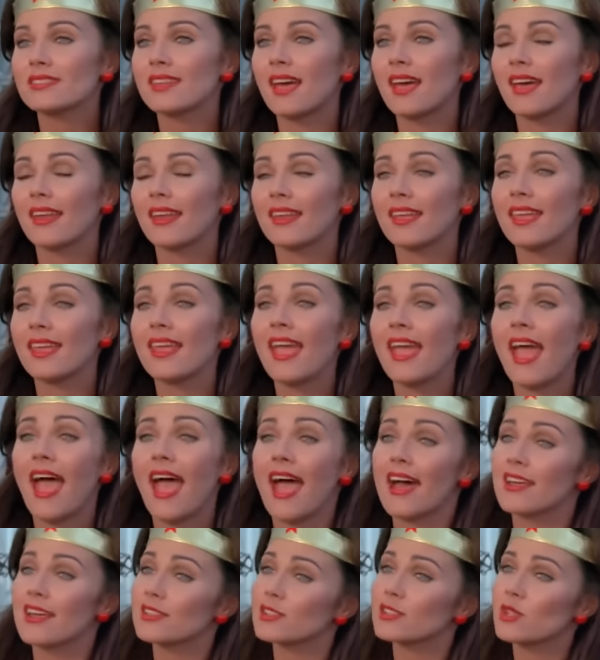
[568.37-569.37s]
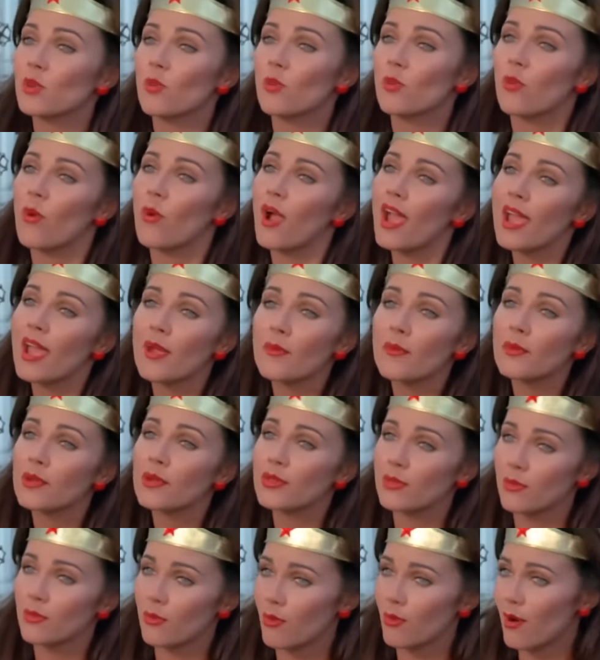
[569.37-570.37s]
like it was a natural part of her
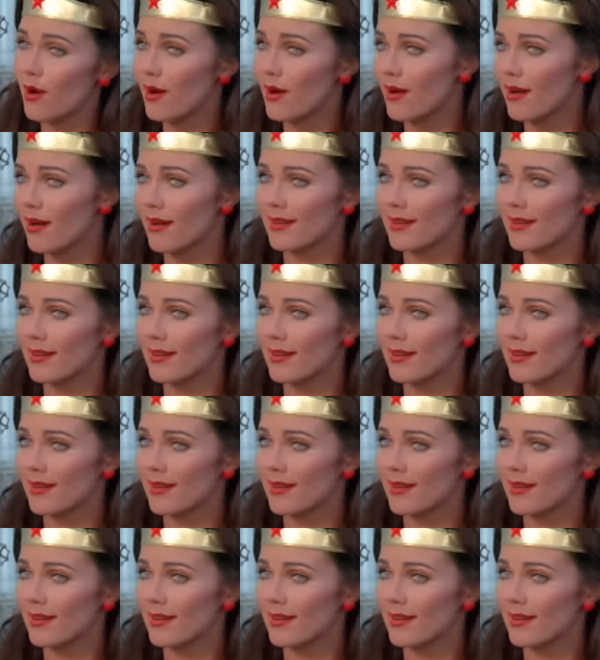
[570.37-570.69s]
outfit.